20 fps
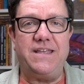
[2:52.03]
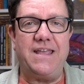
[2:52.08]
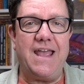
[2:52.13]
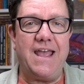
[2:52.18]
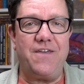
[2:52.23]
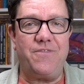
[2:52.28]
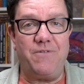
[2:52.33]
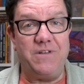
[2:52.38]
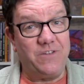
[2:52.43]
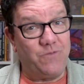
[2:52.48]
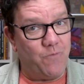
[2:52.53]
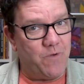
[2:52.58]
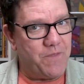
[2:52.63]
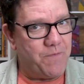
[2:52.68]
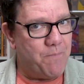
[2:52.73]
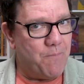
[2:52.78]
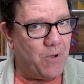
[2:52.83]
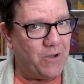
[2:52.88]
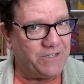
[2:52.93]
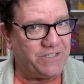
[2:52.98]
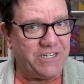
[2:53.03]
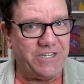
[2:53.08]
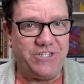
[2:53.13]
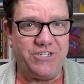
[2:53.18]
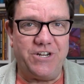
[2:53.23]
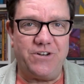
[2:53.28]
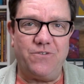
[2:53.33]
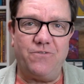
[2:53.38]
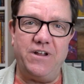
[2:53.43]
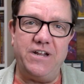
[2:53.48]
gatherings with
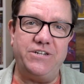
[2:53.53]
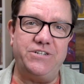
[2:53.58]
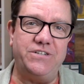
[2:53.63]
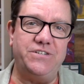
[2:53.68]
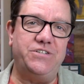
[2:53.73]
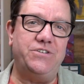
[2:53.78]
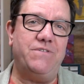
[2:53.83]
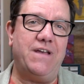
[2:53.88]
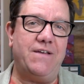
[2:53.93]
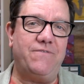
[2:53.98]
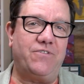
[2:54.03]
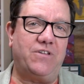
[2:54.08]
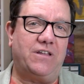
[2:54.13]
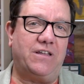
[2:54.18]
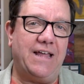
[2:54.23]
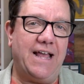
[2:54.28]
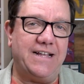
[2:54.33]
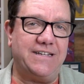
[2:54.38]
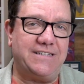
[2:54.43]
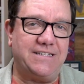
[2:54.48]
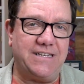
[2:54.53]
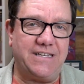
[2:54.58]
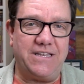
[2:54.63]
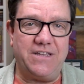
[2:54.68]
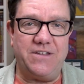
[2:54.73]
multi-generations, you have classic,